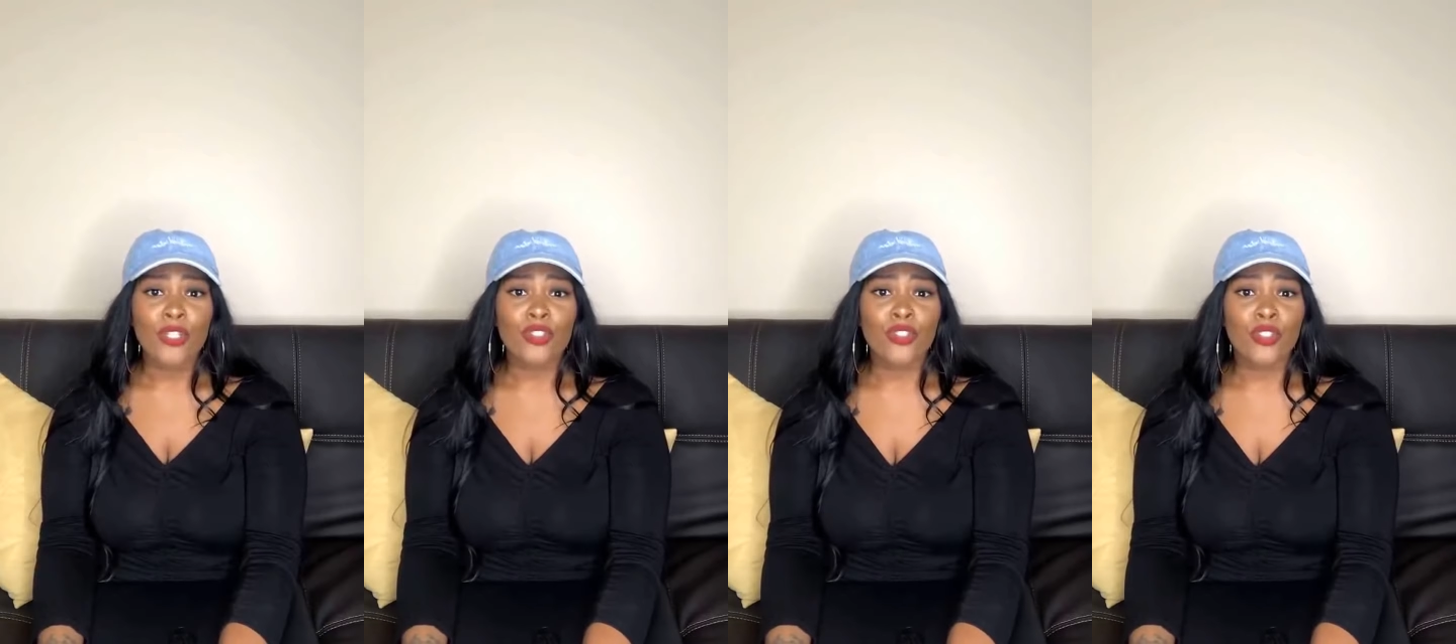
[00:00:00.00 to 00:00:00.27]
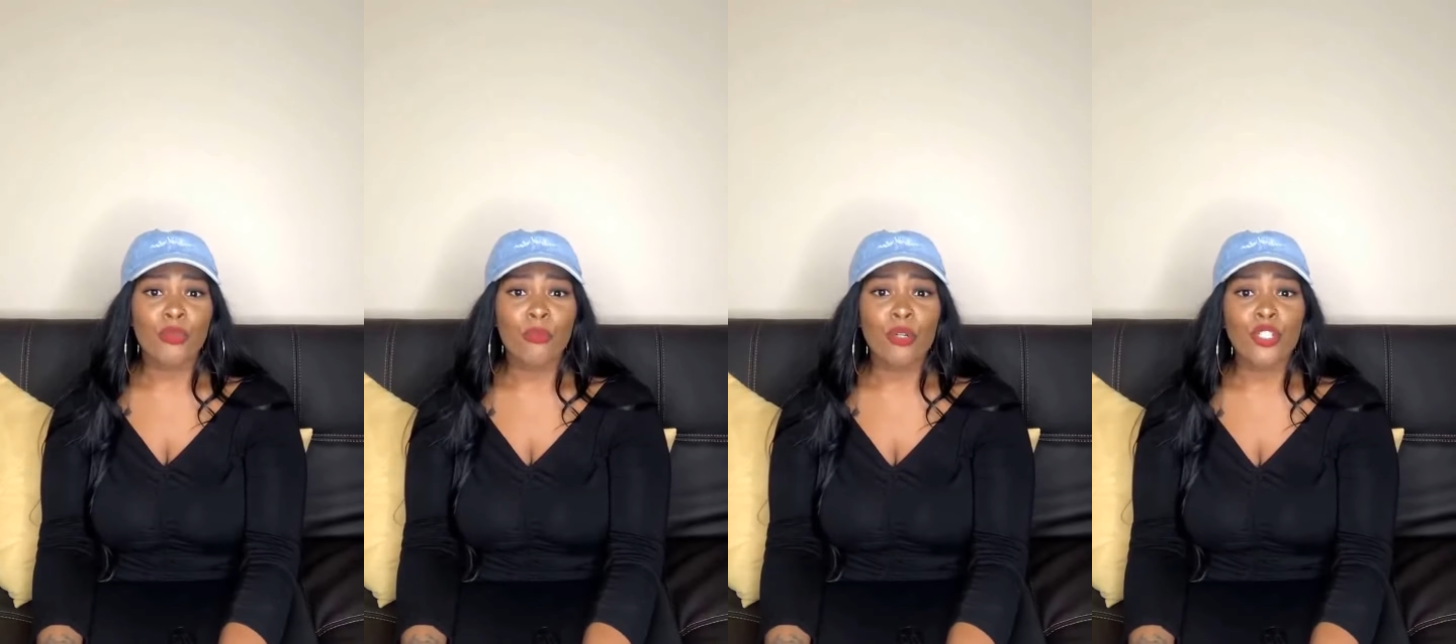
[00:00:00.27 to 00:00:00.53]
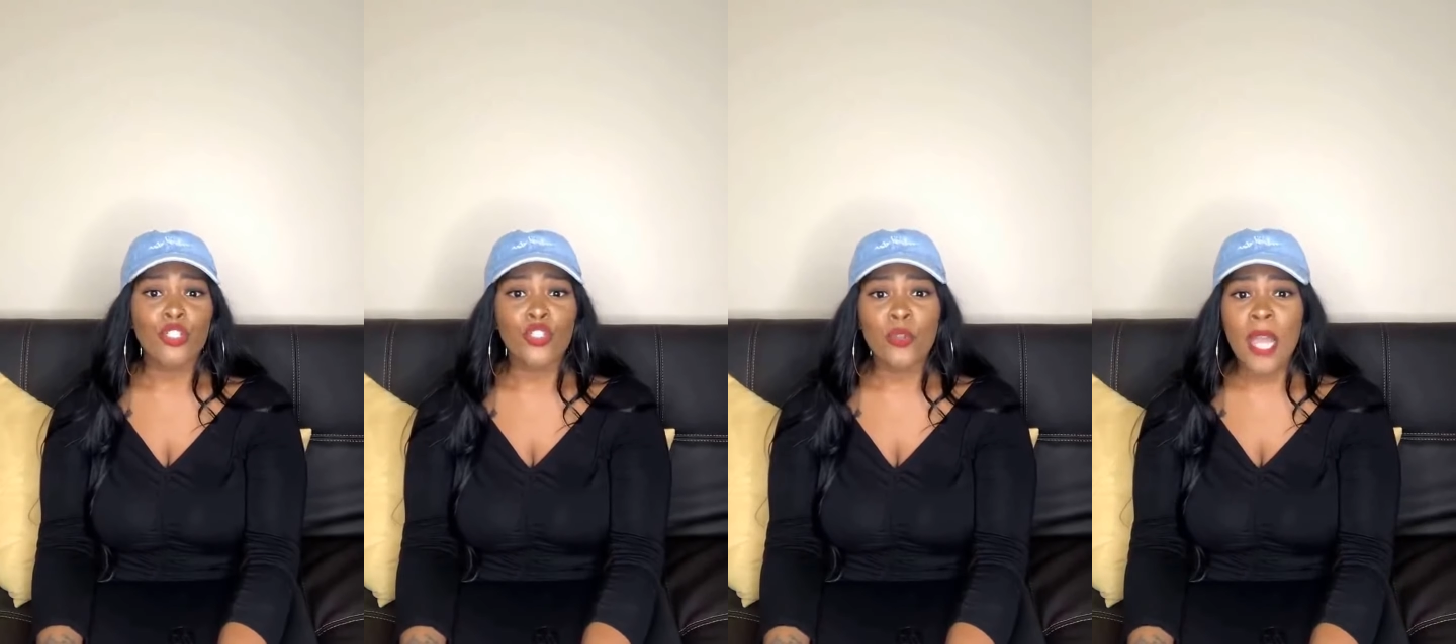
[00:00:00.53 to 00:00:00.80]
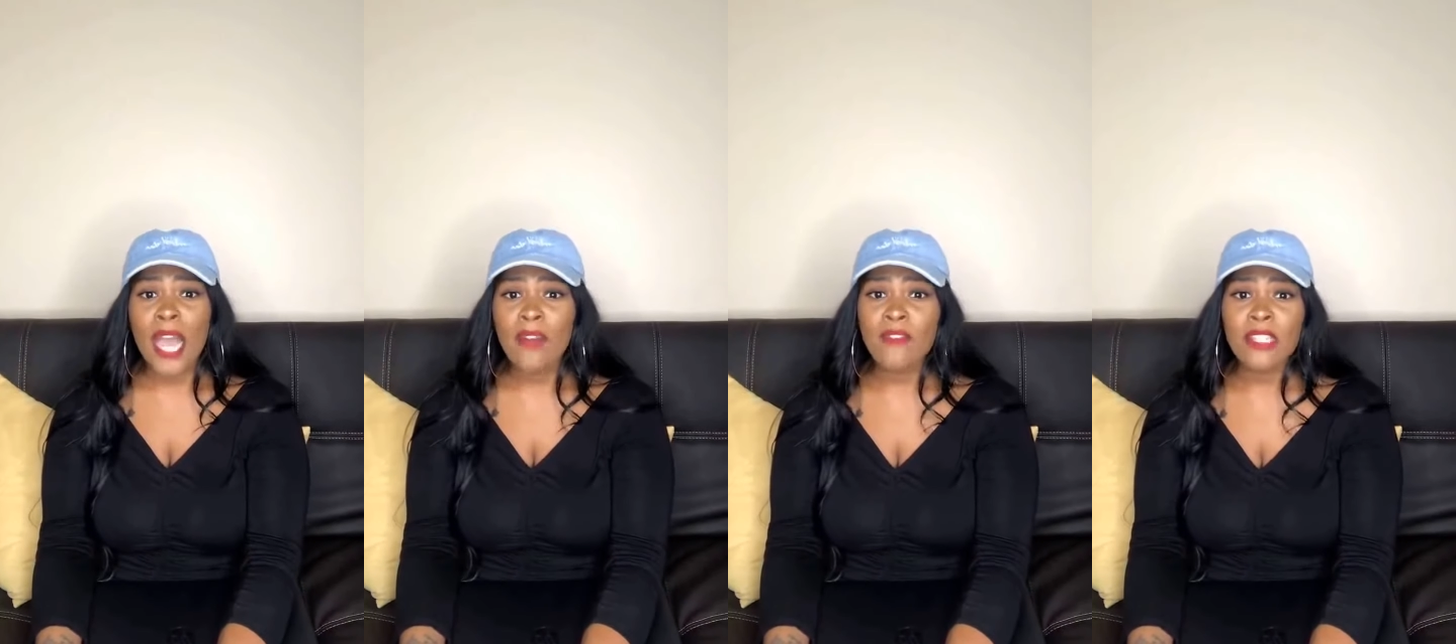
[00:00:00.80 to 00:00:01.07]
do more
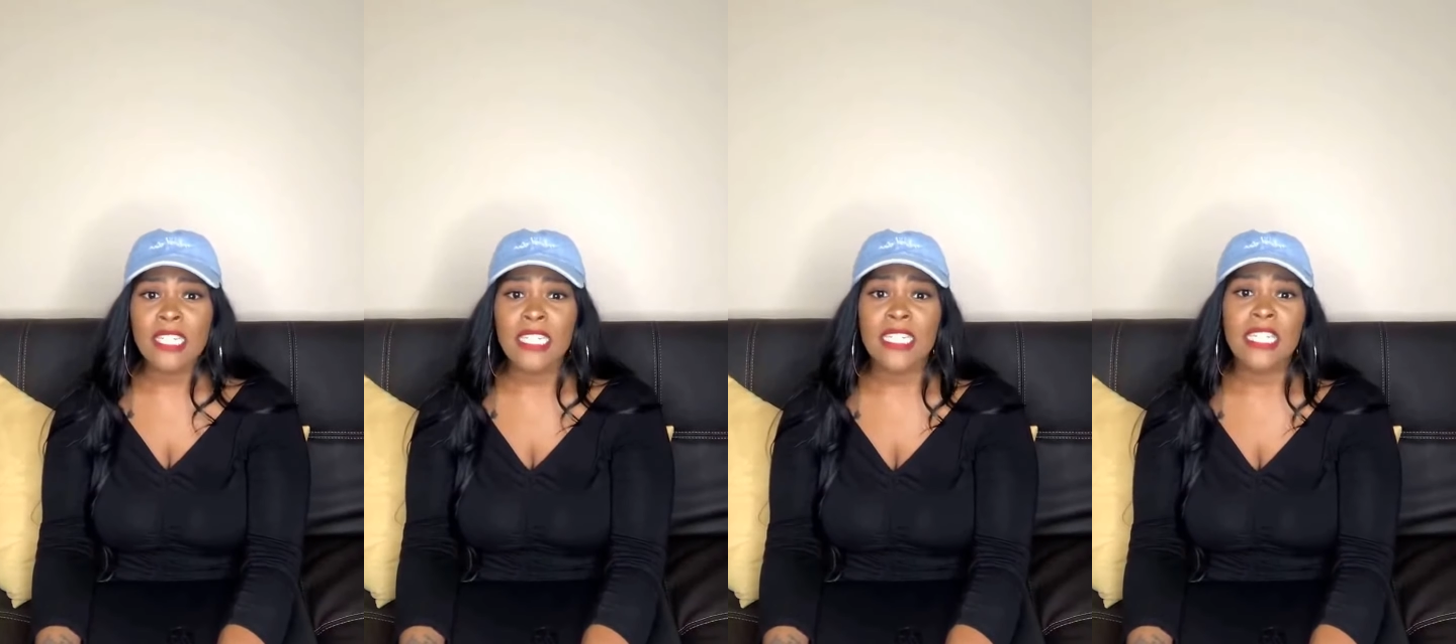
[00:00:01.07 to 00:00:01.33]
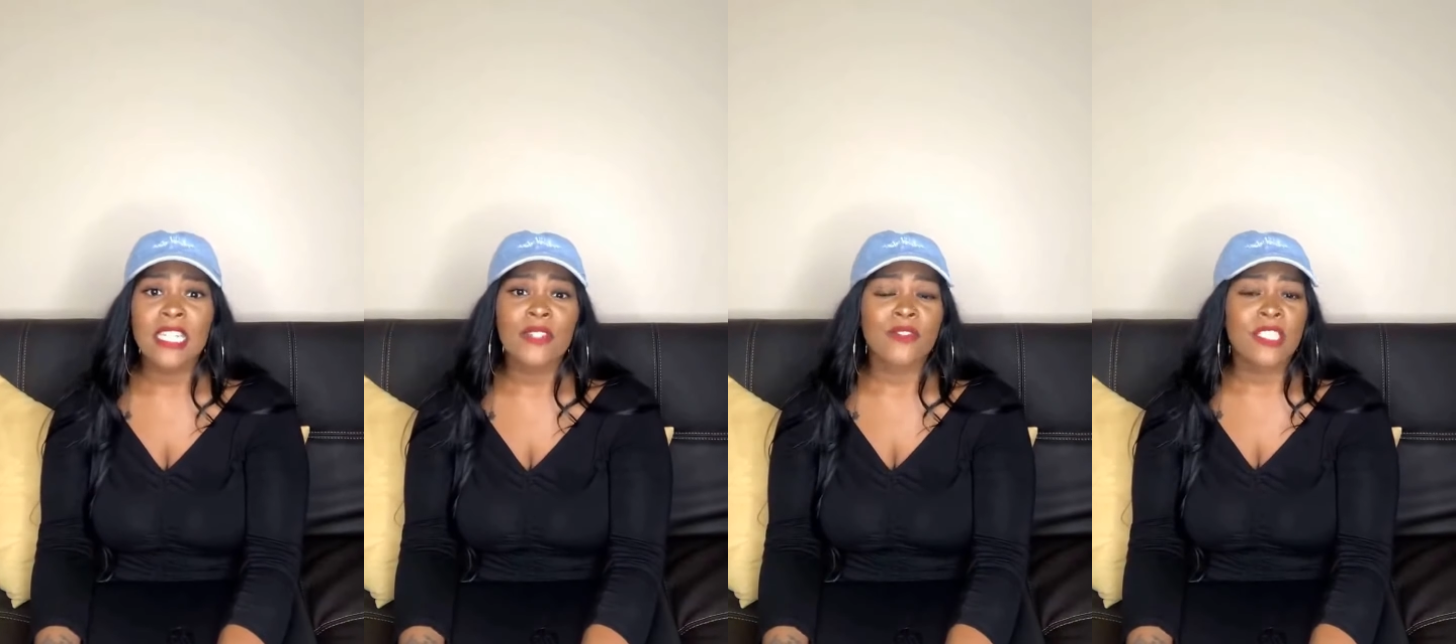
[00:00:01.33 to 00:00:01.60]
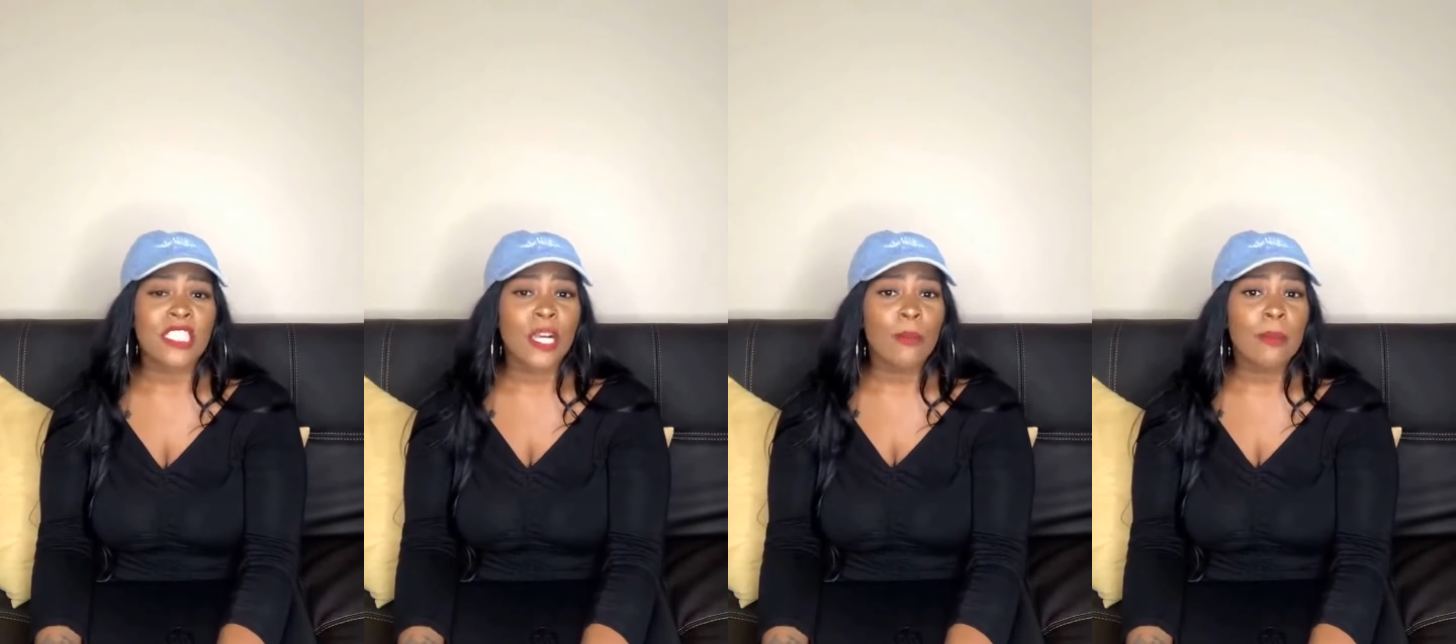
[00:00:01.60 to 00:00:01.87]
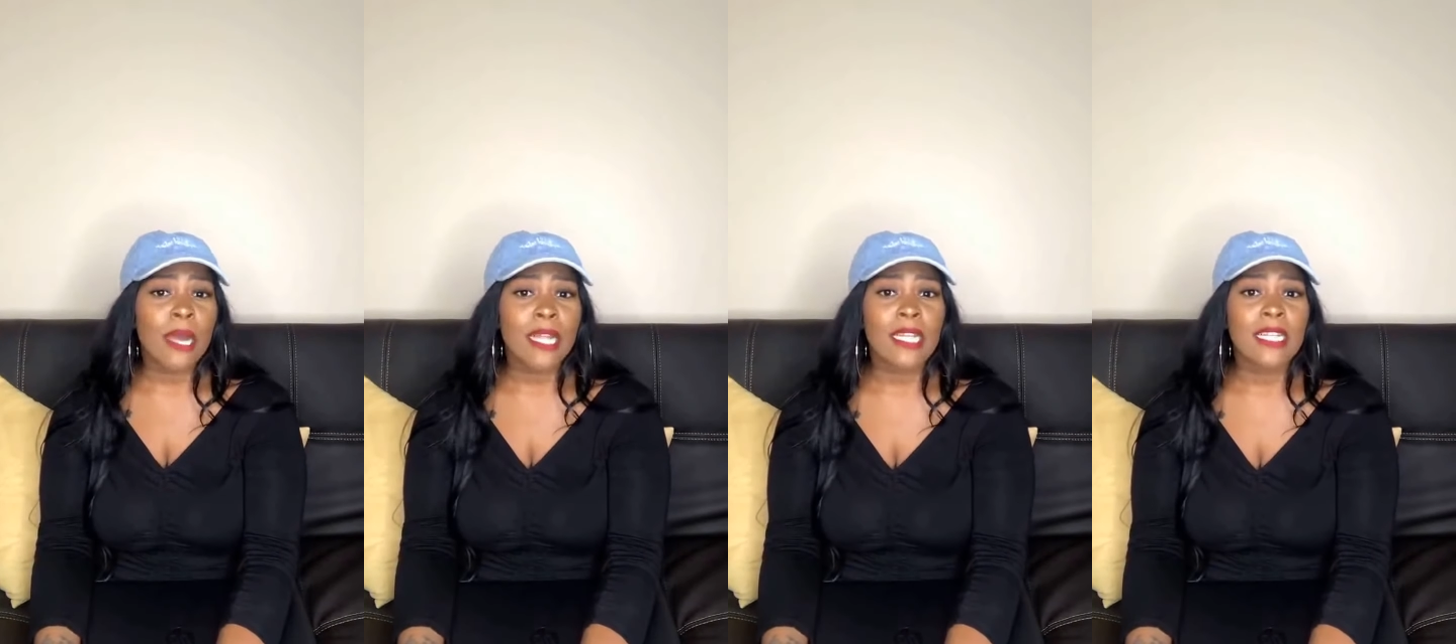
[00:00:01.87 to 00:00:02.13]
traveling. And if
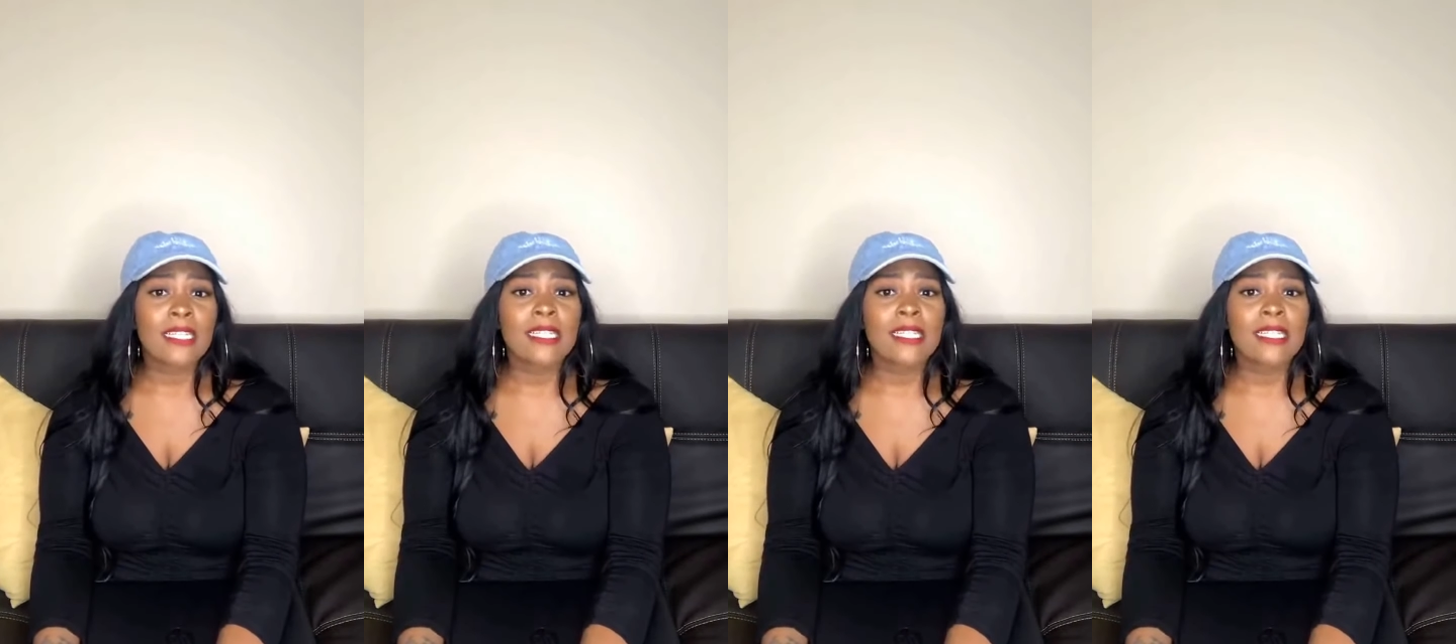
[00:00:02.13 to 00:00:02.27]
somebody